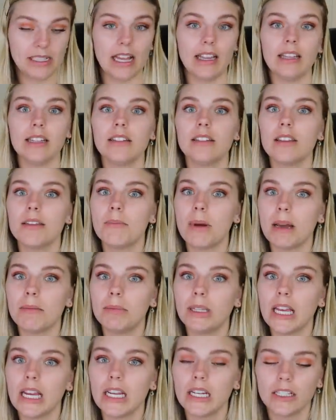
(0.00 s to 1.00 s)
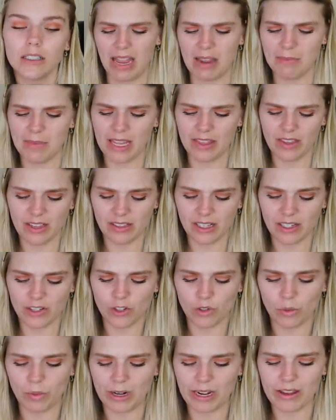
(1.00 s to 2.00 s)
selling to the public, I made this in
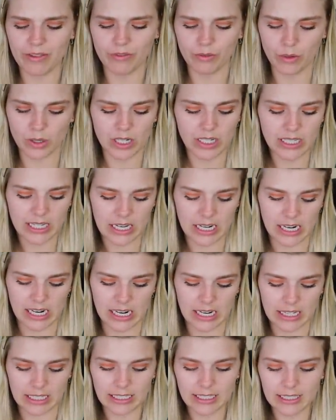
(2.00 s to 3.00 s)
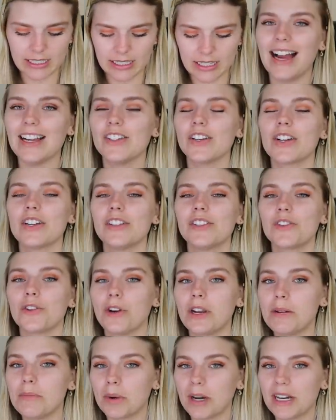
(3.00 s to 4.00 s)
2014. I took a screen